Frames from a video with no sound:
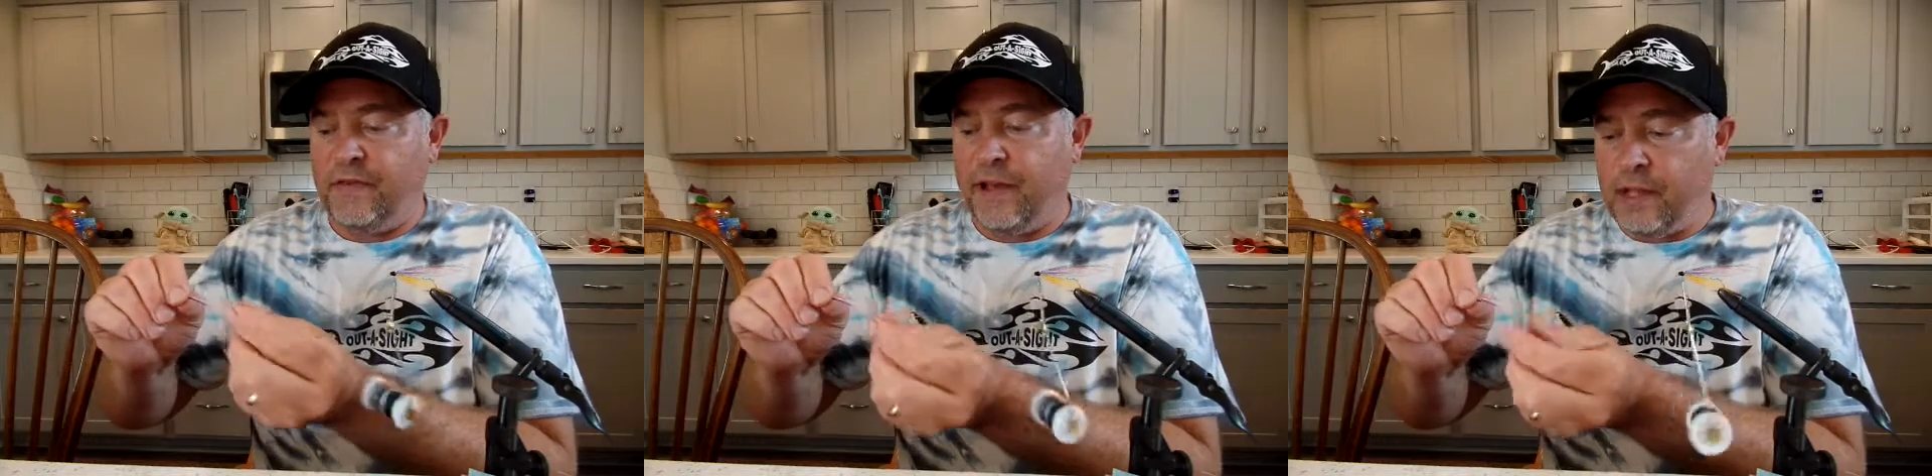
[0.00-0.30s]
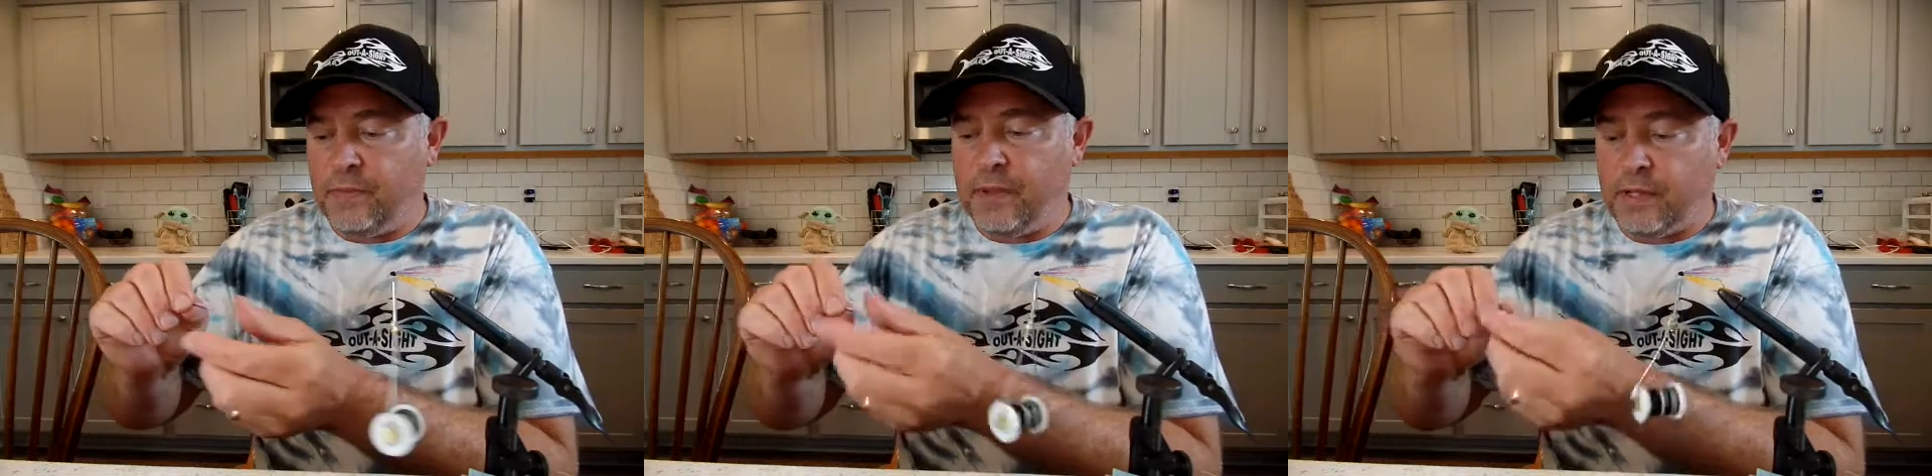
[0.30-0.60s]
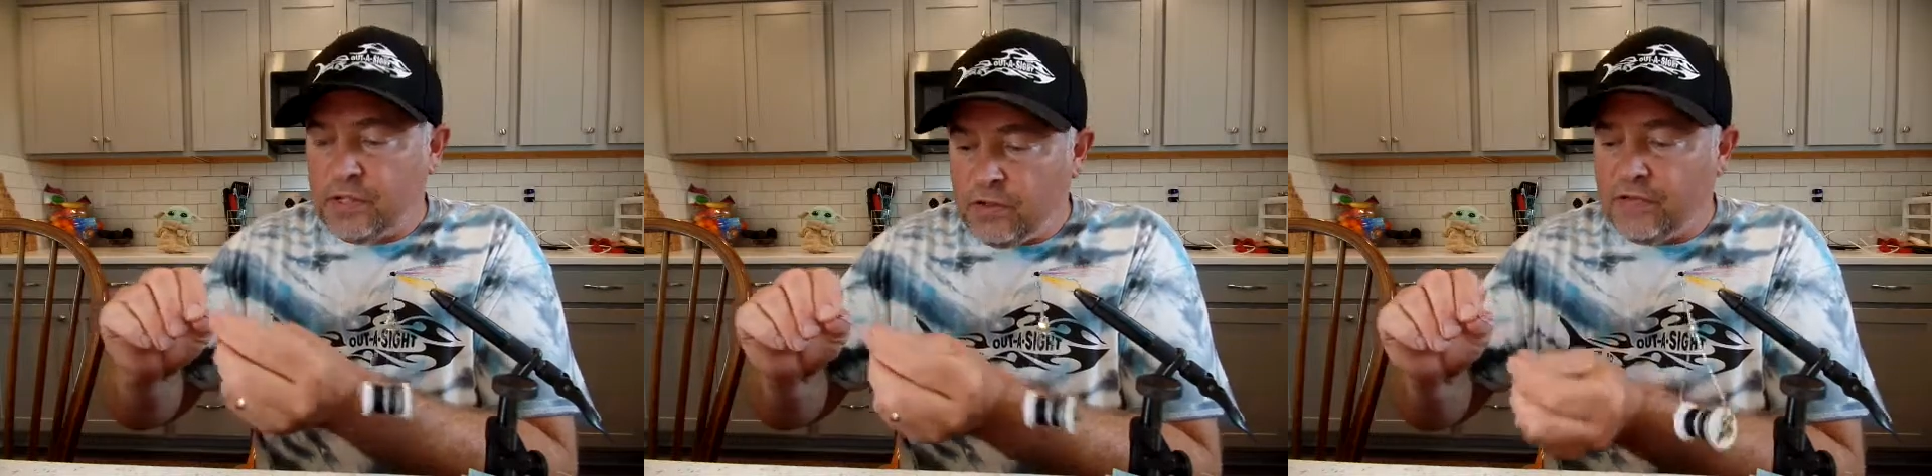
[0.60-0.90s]
I could
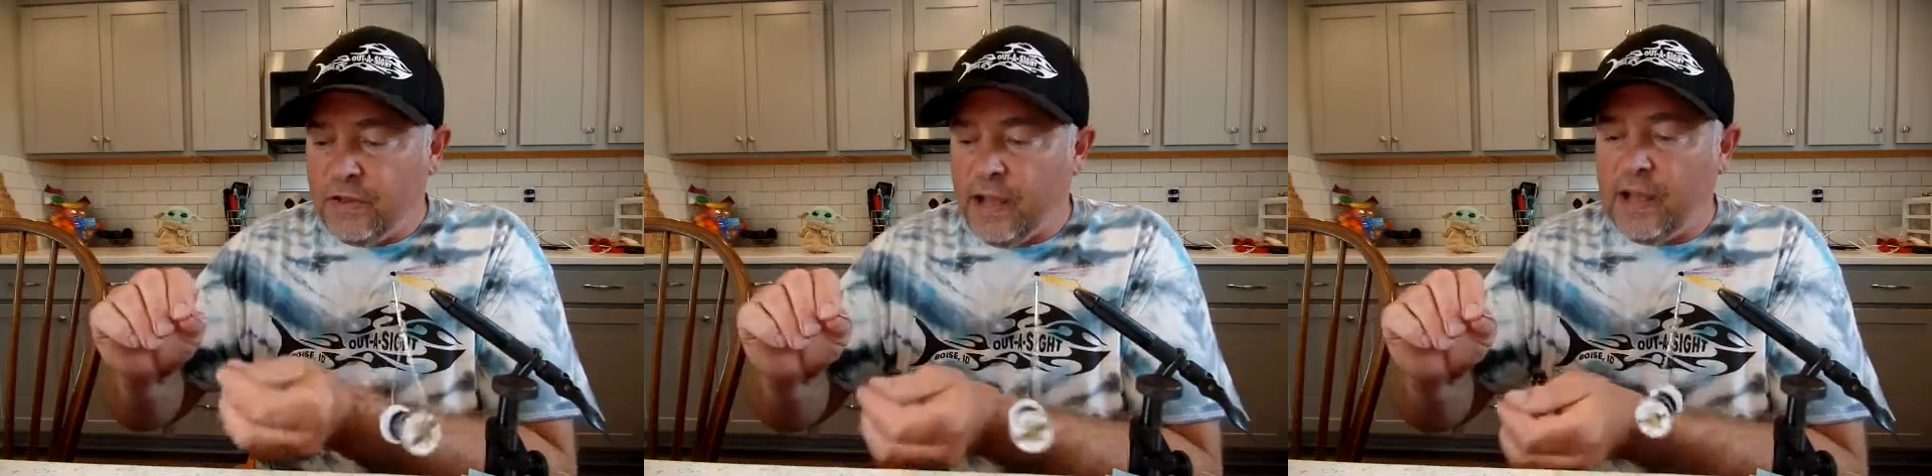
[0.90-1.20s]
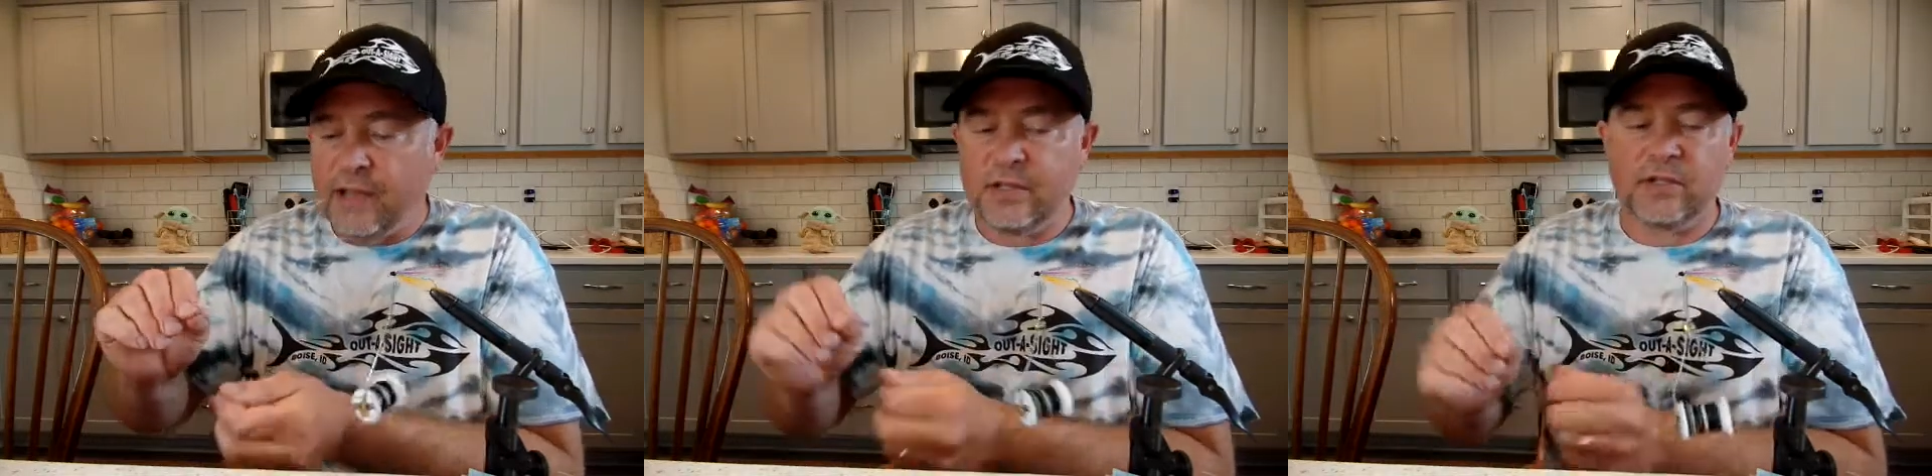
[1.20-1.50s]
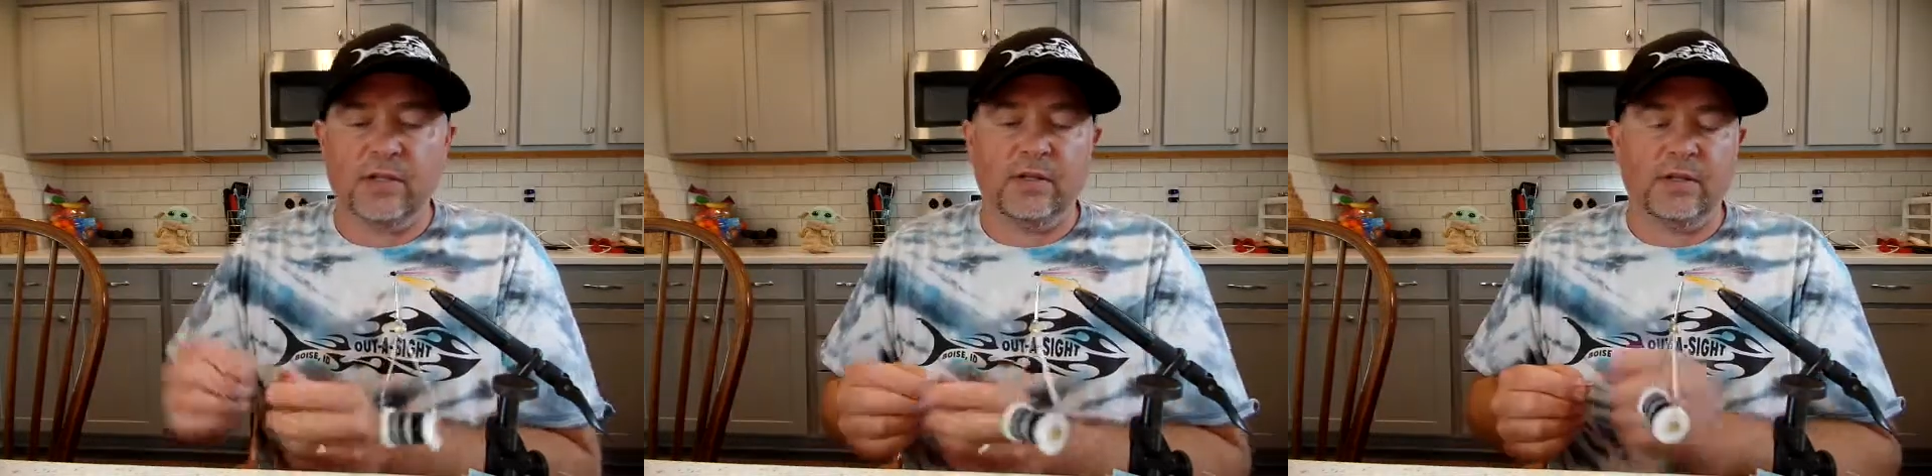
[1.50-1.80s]
pick 2
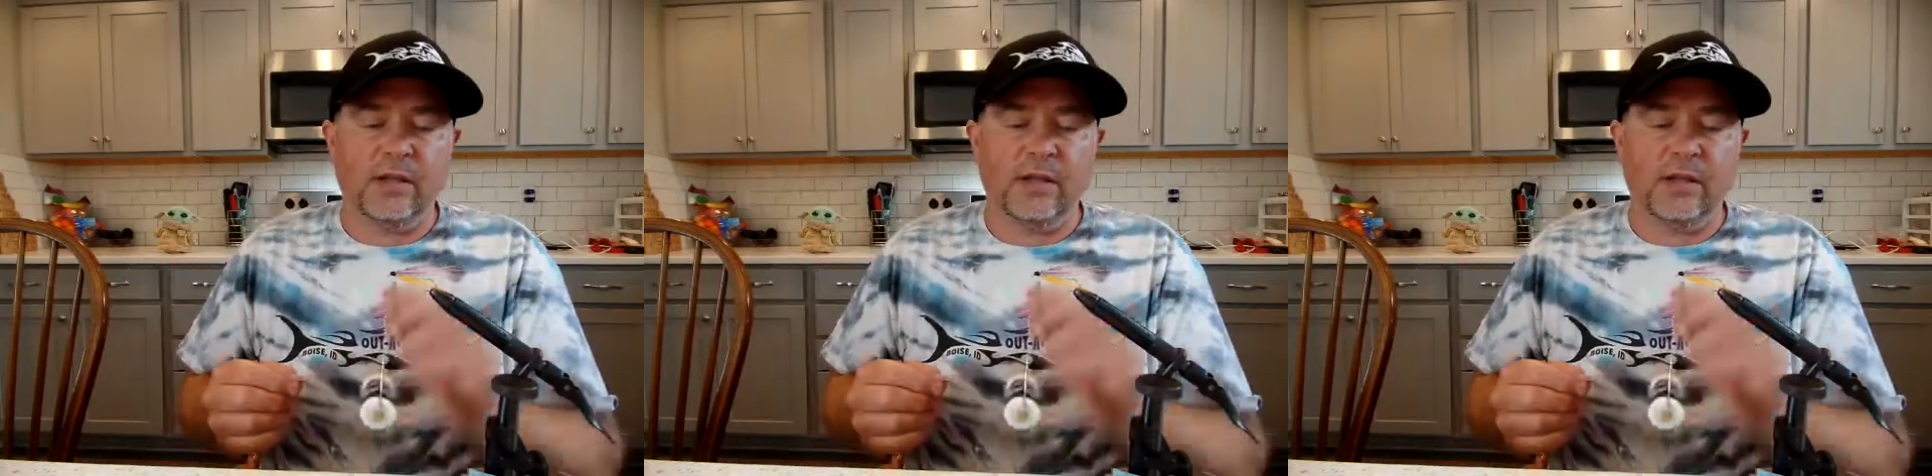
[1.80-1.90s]
flies,